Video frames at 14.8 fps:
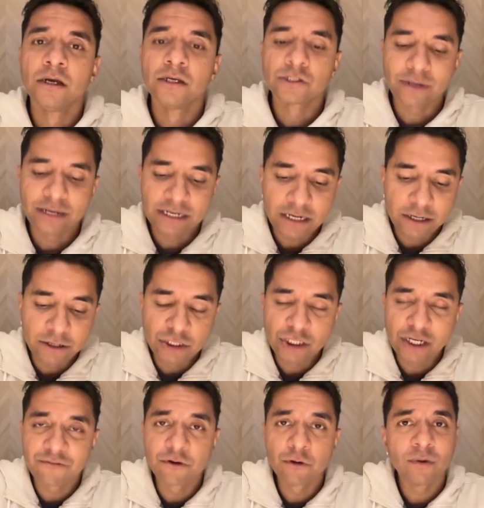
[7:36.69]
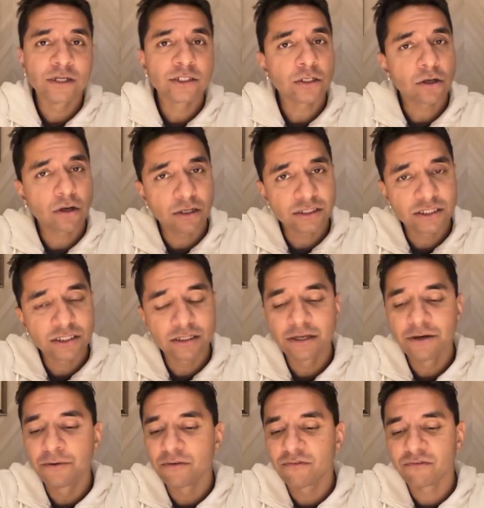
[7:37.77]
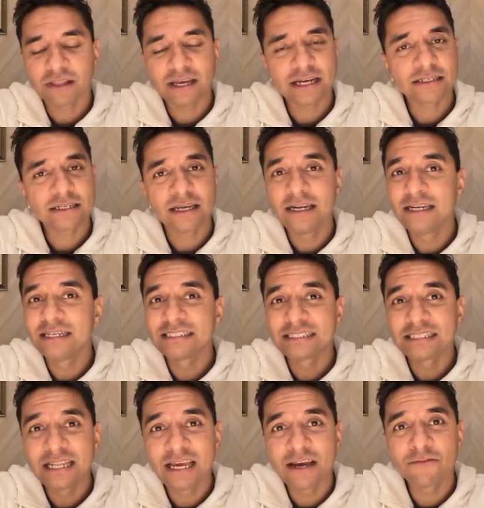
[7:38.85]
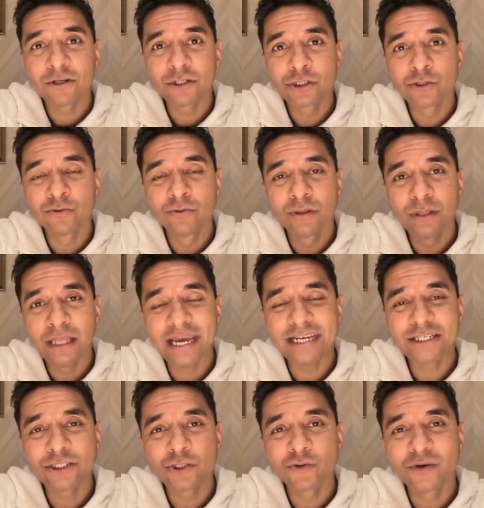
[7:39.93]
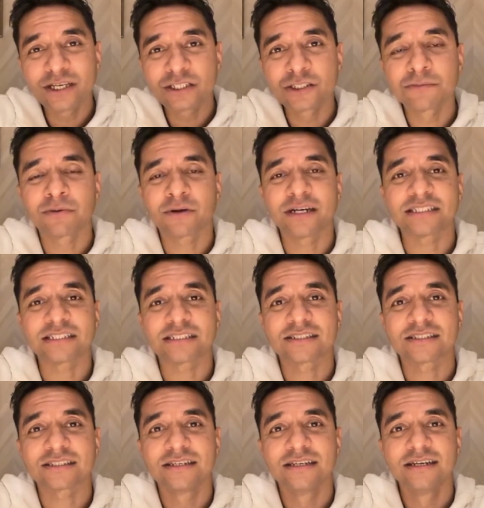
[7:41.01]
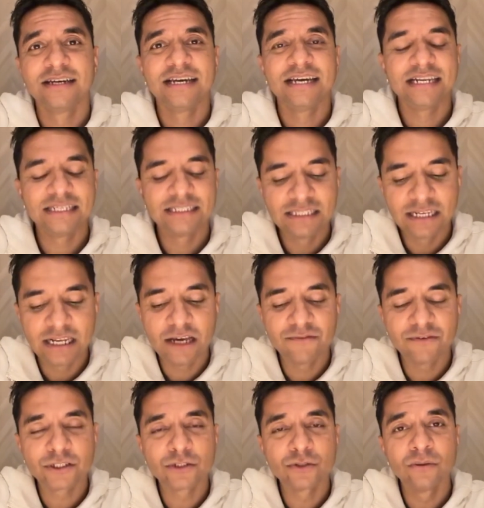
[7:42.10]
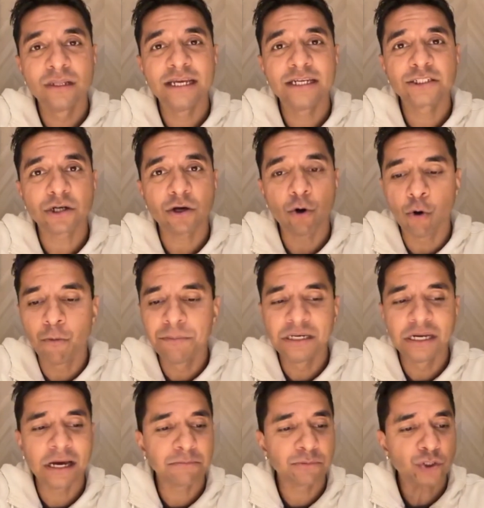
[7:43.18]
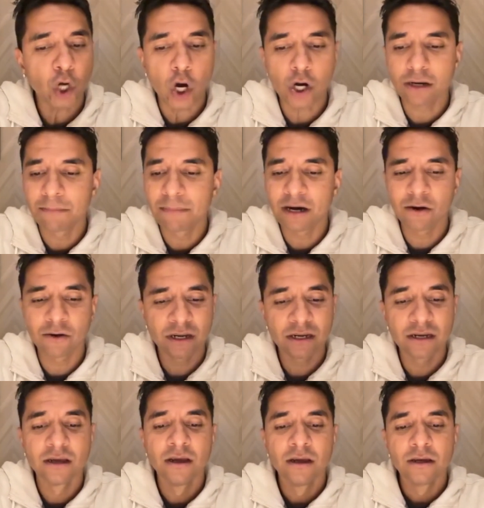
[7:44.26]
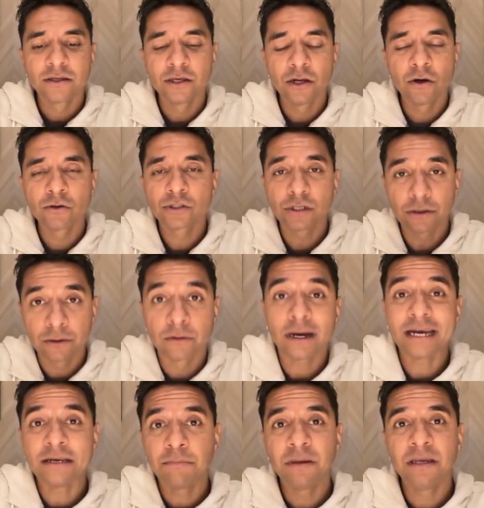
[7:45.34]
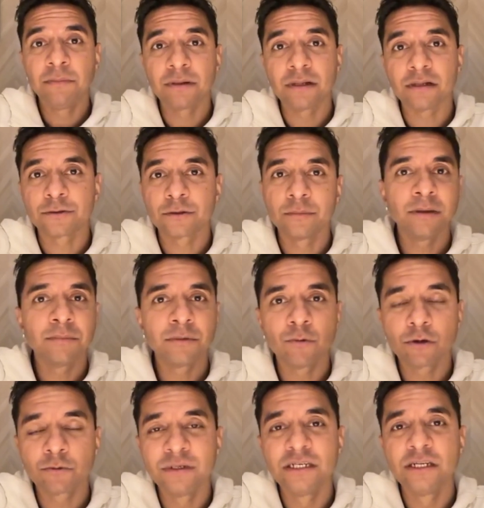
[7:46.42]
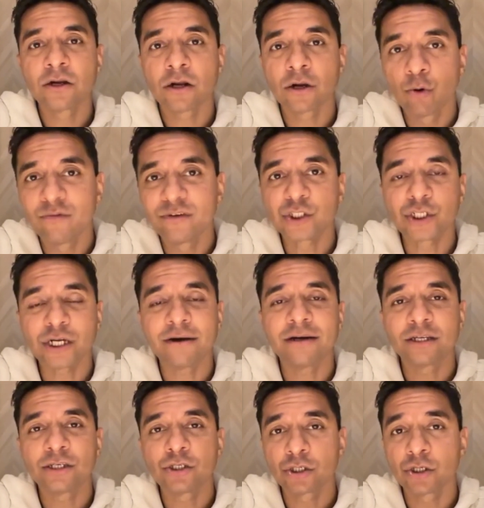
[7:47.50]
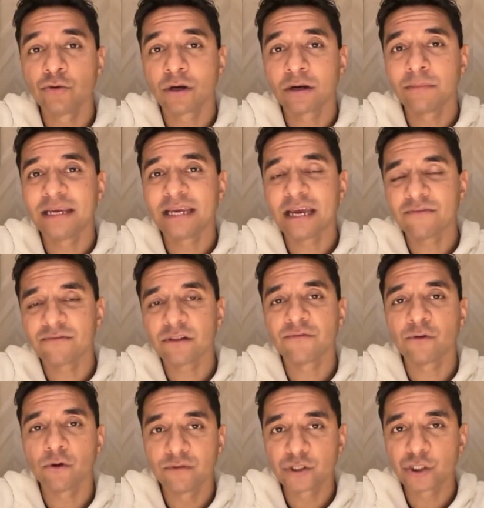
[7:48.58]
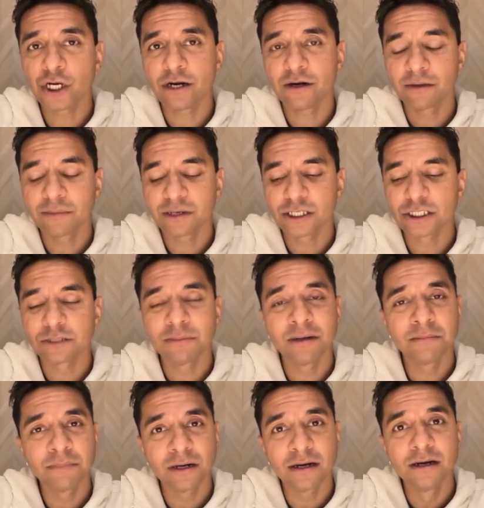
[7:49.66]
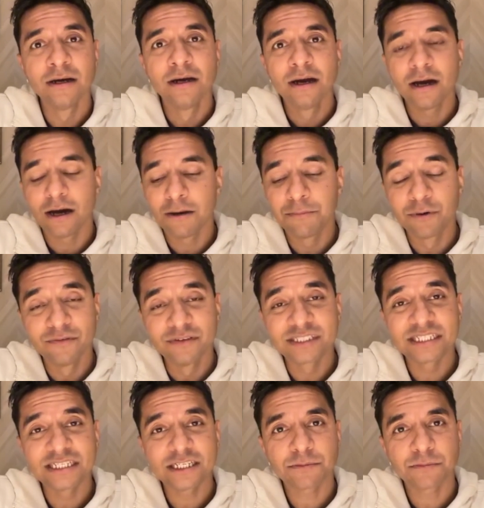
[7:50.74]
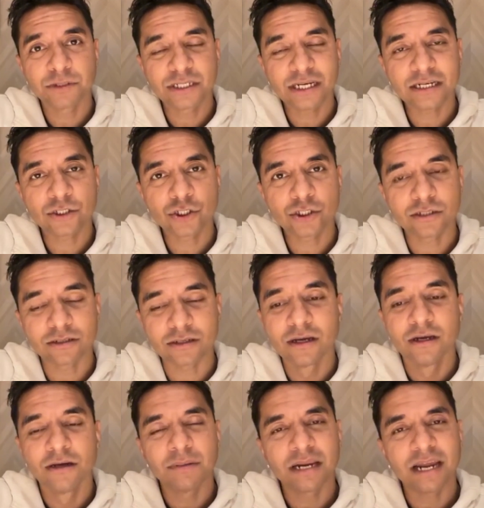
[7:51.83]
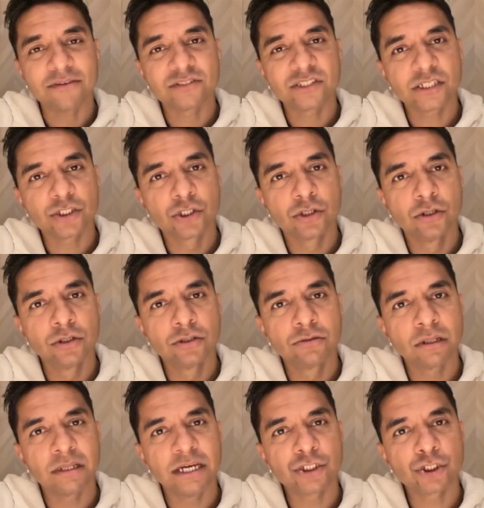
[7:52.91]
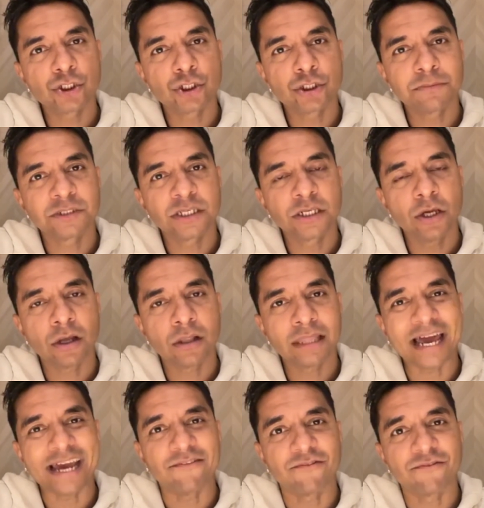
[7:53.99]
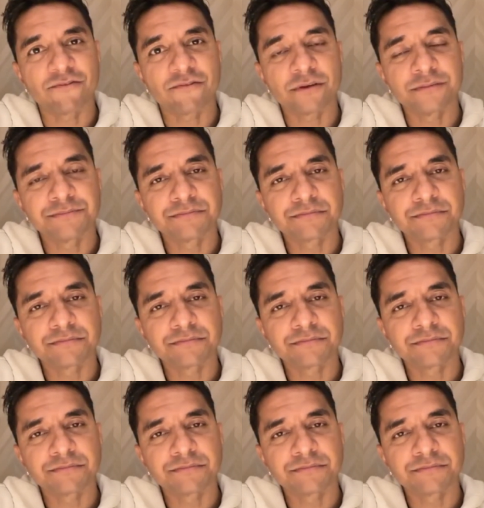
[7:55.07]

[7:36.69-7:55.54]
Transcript: So I encourage everyone to constantly reflect and it is never too late to express it is never too late to open up, talk about it, you know, to the right people. Remember what we did on oversharing. So you want to be careful of oversharing because remember, uh, privacy is protection, but have such good relationships in your life.